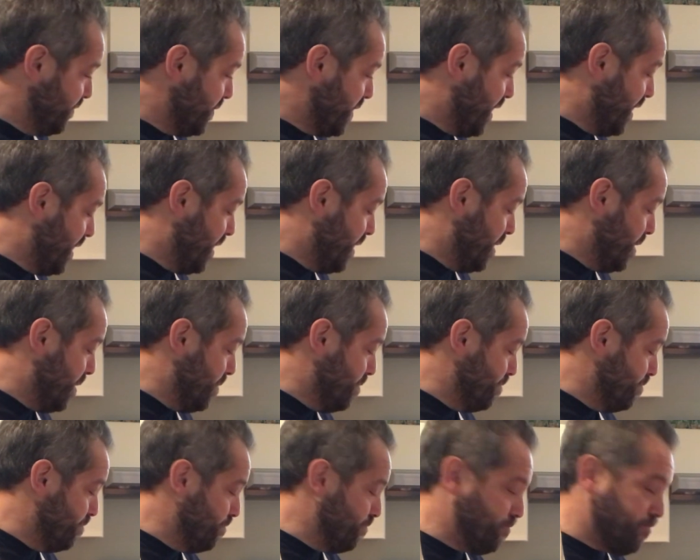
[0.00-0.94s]

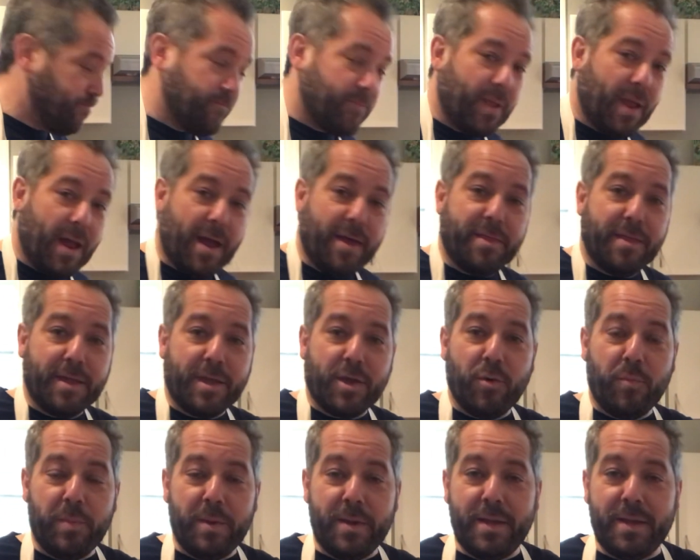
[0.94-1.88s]
I think
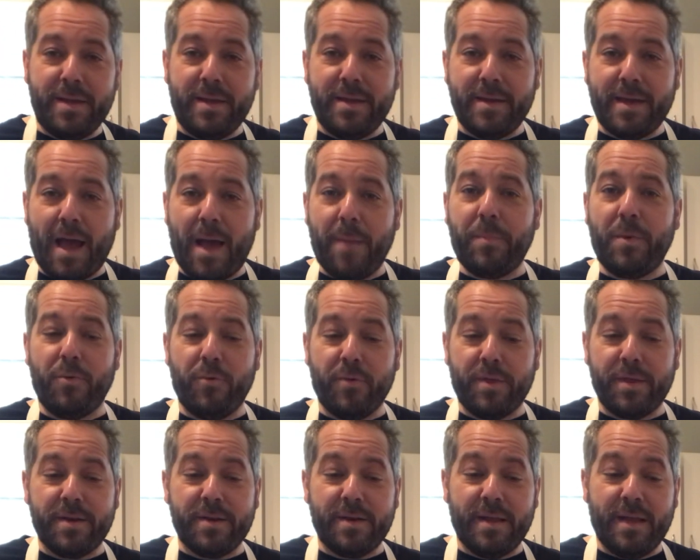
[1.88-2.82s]
you'll be happy with
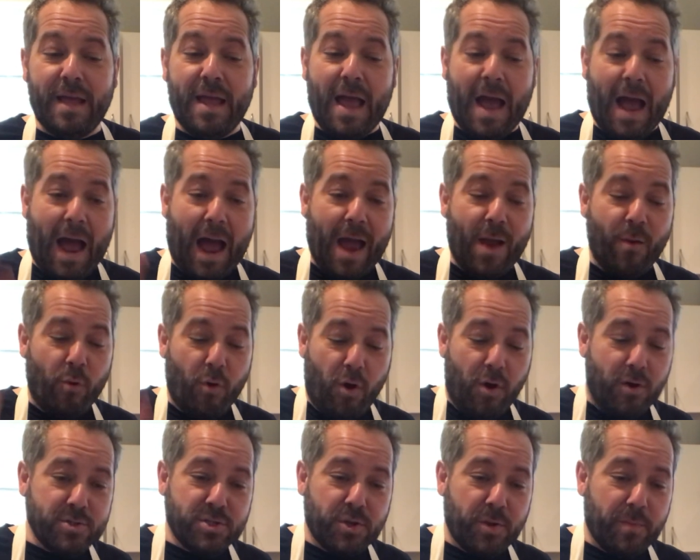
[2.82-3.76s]
it. I will
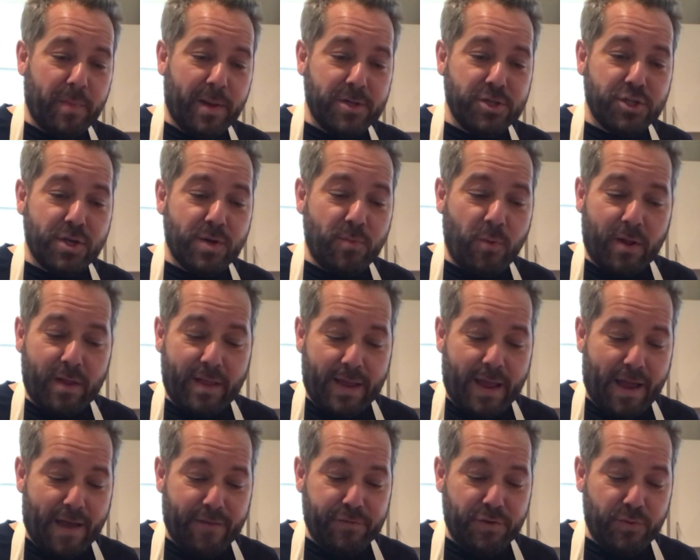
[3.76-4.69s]
also mention, while I
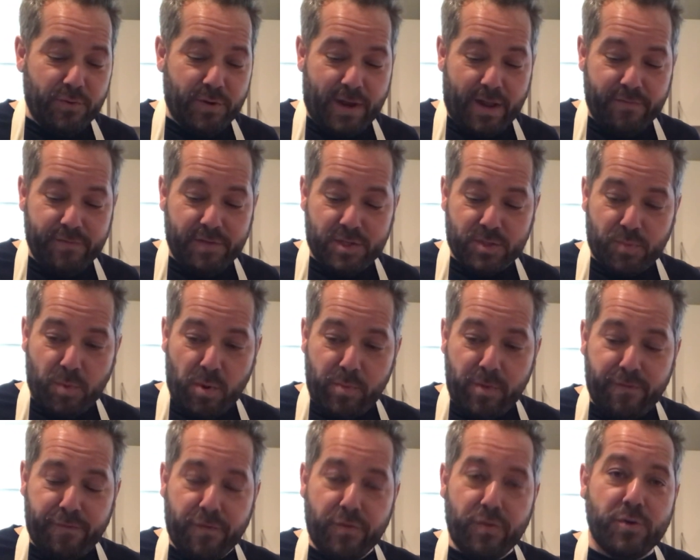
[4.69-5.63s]
have you and have this
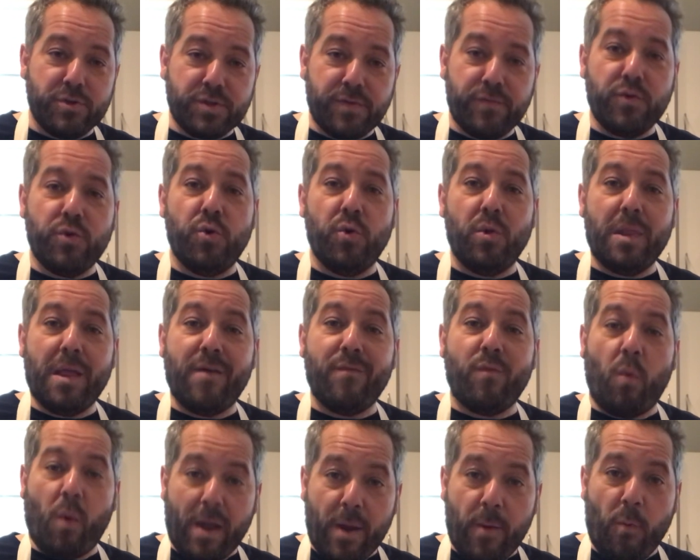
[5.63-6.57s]
moment, for those of you who love
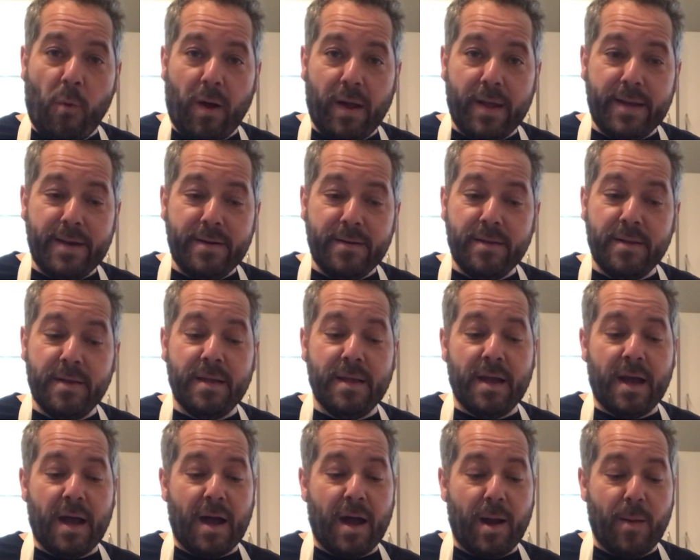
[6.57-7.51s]
white wine,
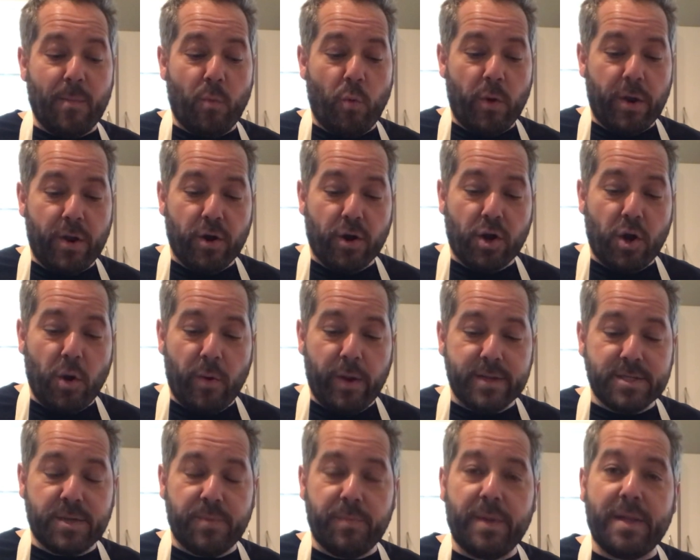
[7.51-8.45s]
we are going
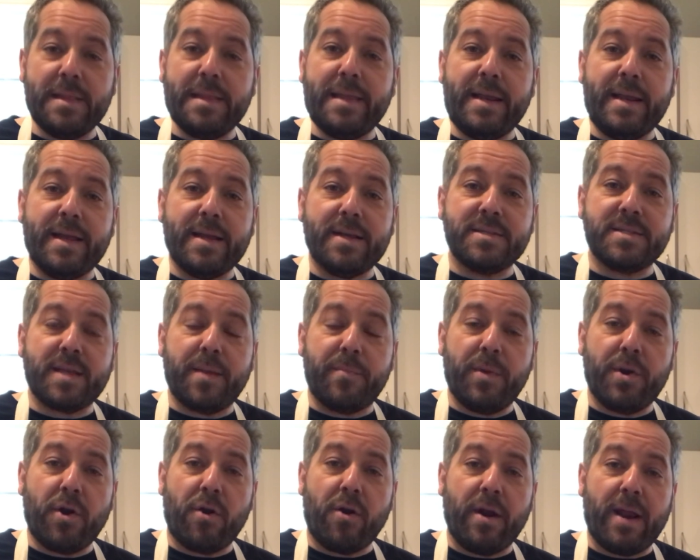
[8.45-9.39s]
to be leading a
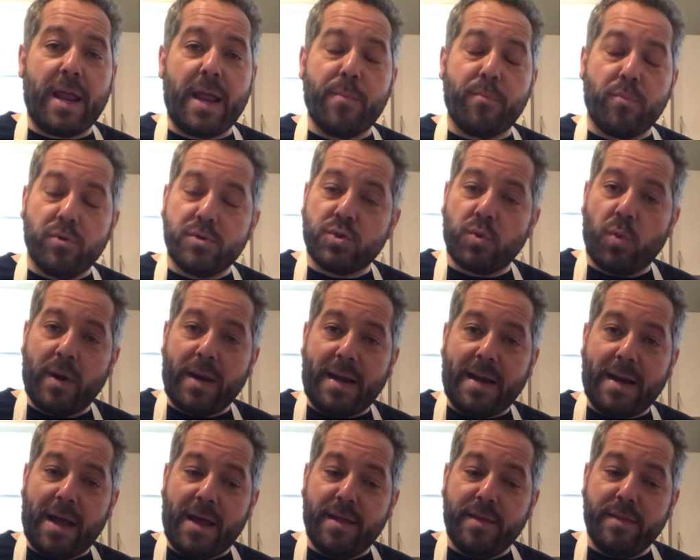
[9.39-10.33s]
seminar on April
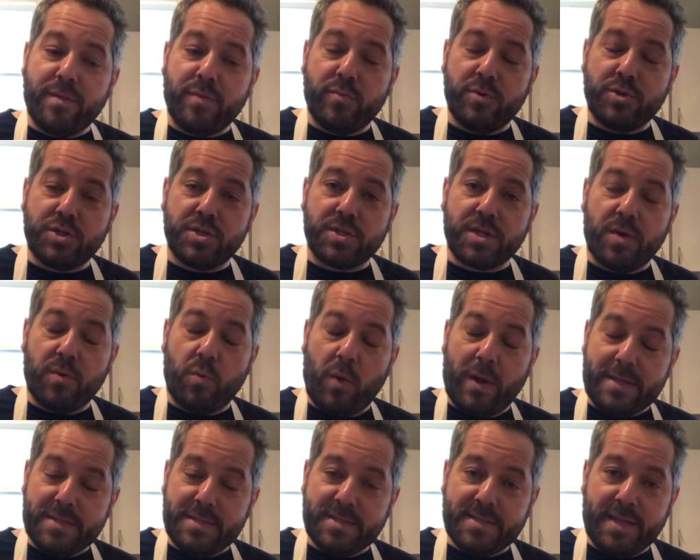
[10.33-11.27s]
29th, which is a
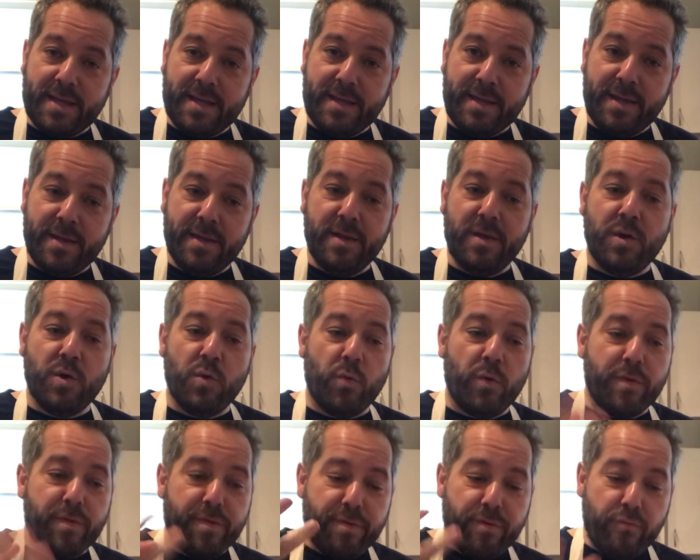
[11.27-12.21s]
Wednesday,
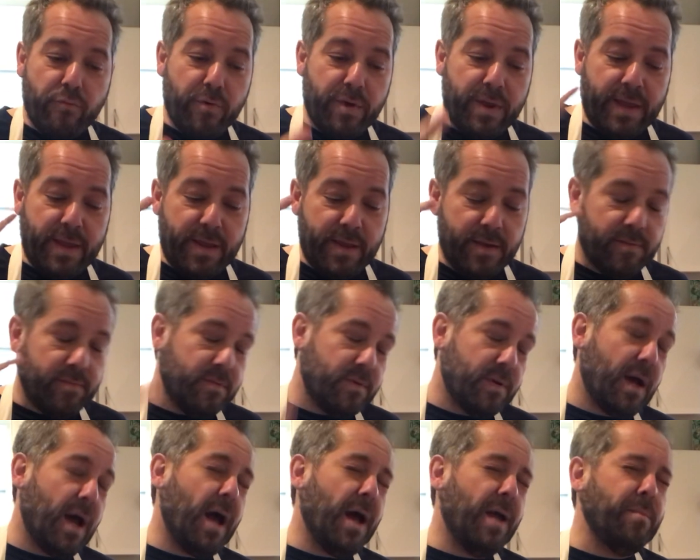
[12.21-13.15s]
with 3
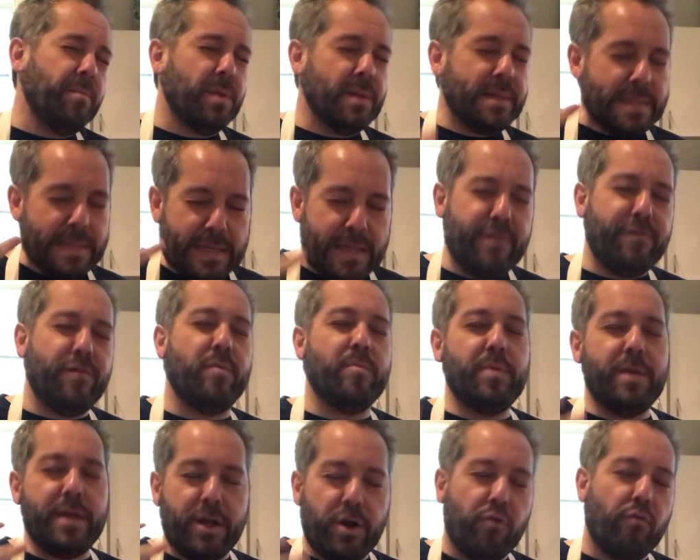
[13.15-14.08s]

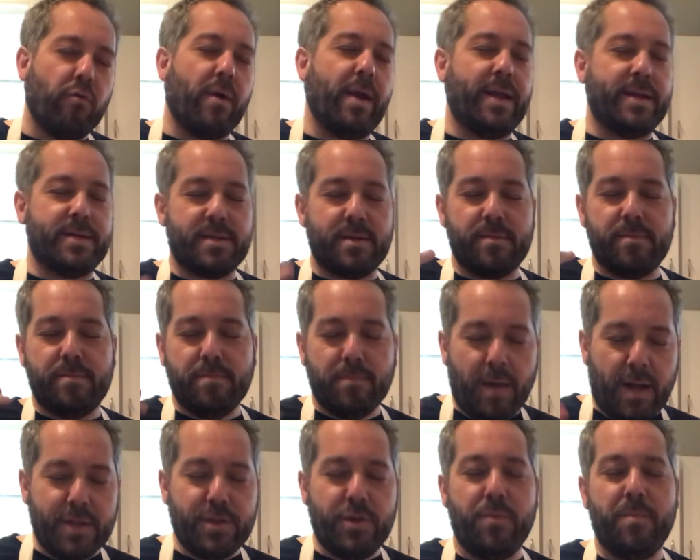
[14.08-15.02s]
unbelievably great,
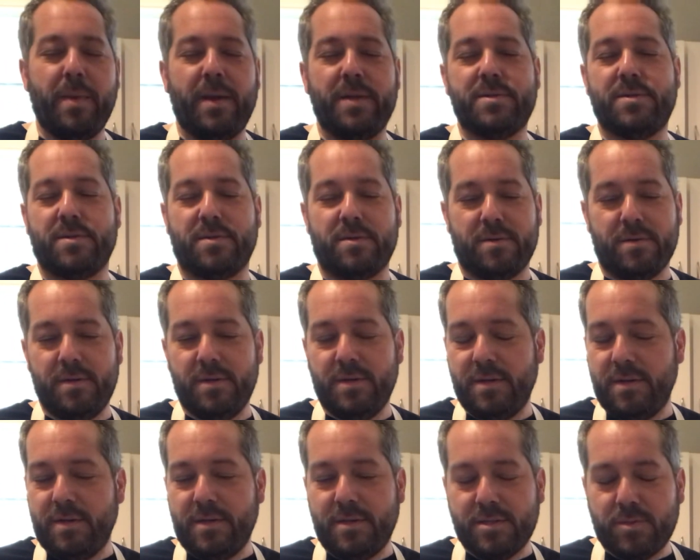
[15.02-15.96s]
monumental,
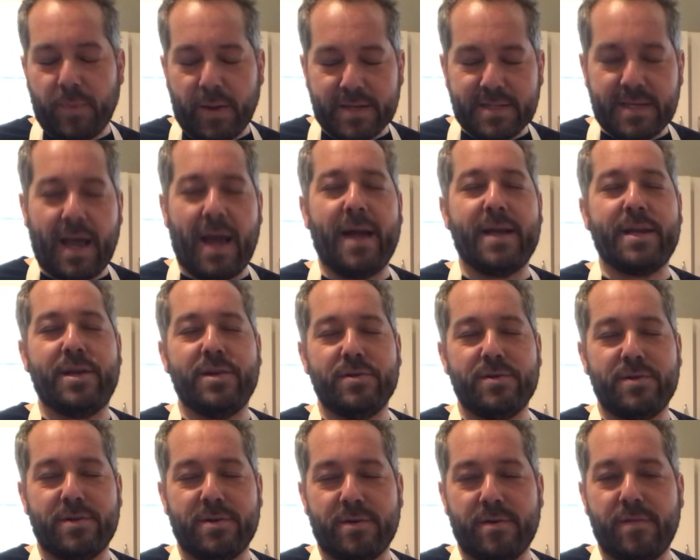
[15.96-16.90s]

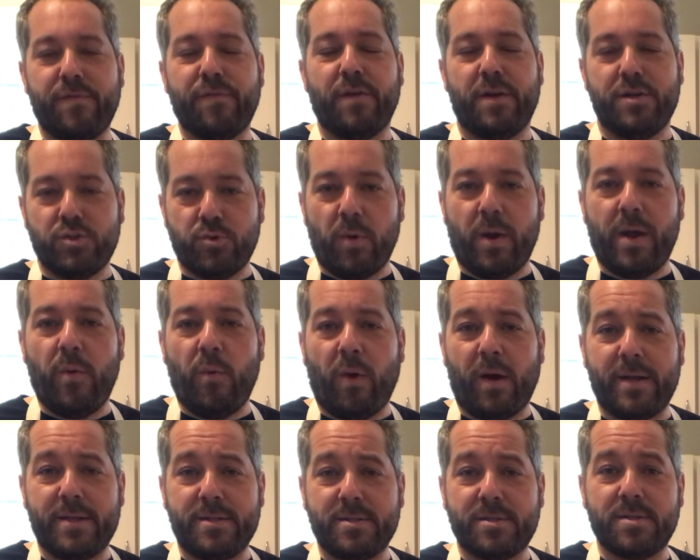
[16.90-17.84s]
spectacular French white
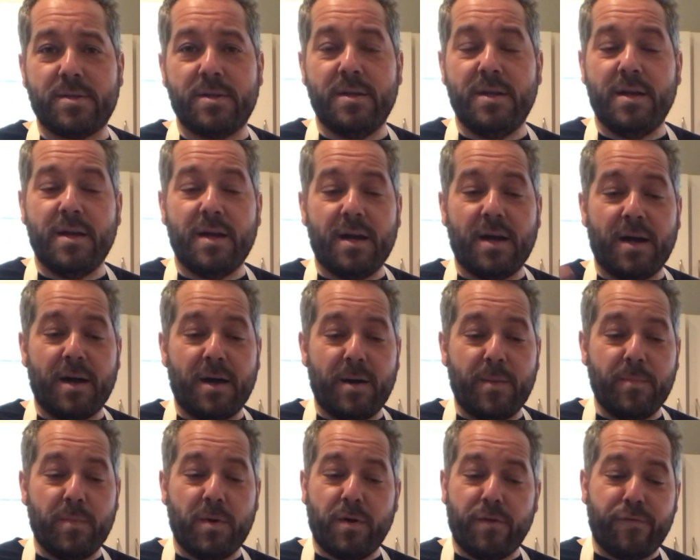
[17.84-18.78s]
wines.
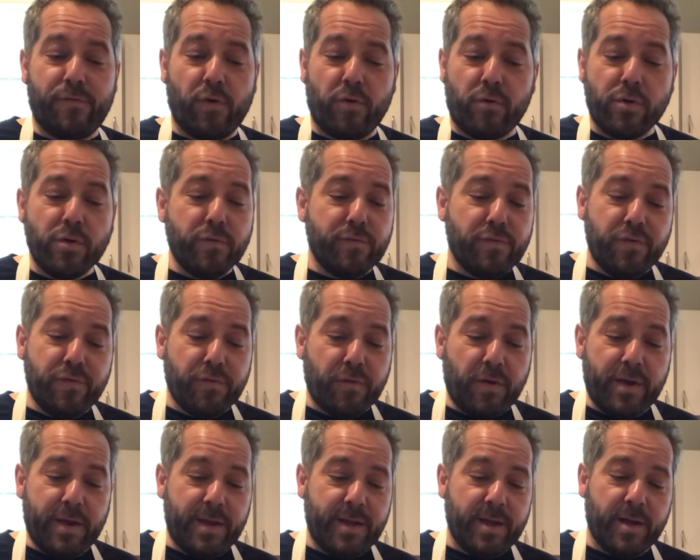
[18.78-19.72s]
A Foro
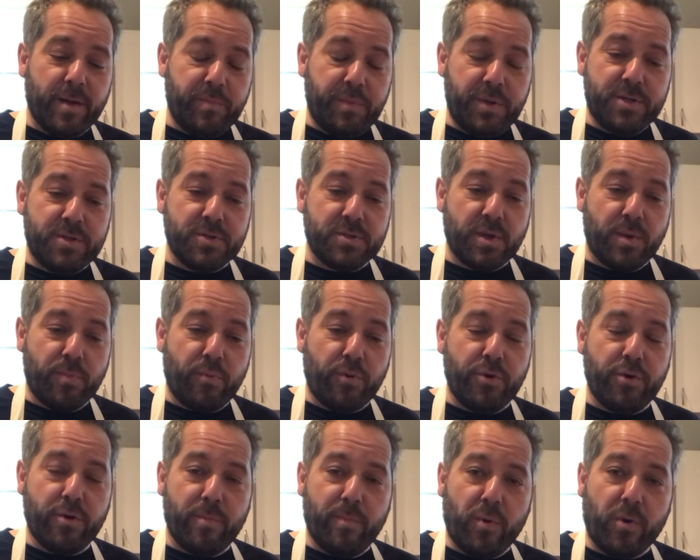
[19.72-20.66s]
Vouvray, a Bitezé
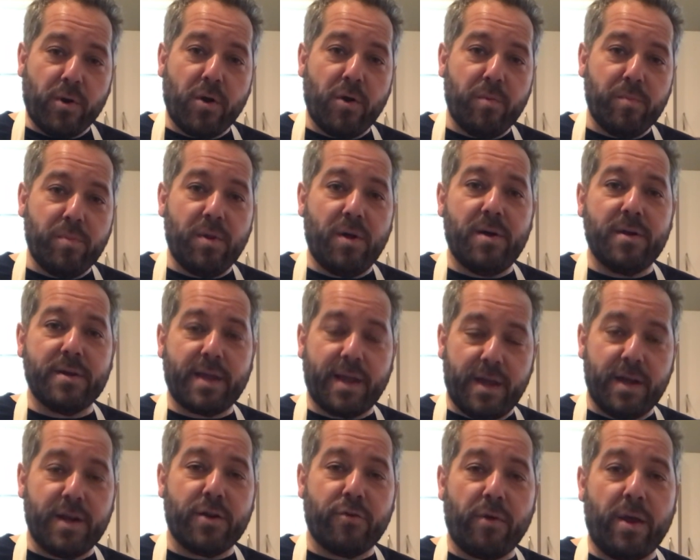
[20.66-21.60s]
Prieur Bourgogne Blanc,
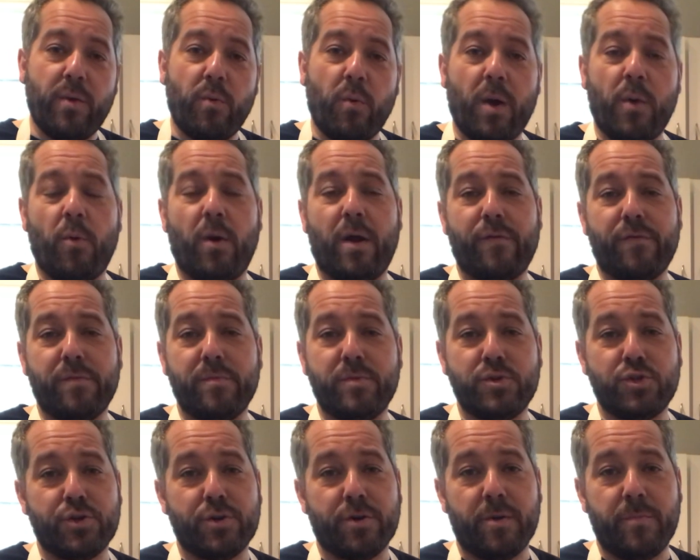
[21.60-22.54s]
and a great white wine from the
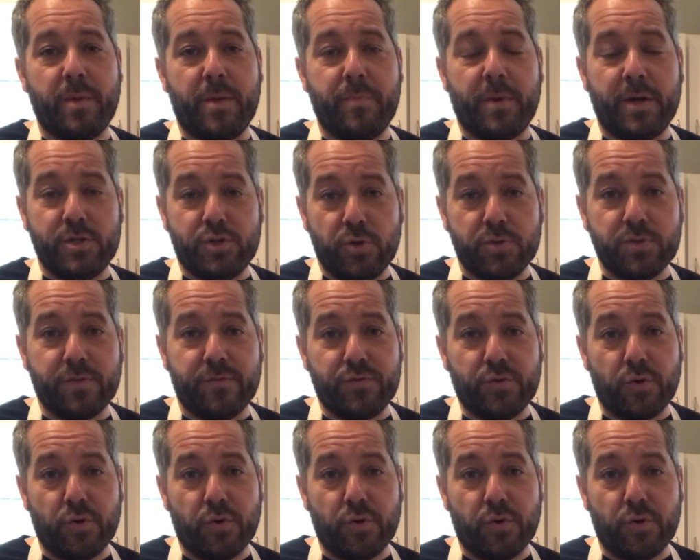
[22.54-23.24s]
Jura made by Joseph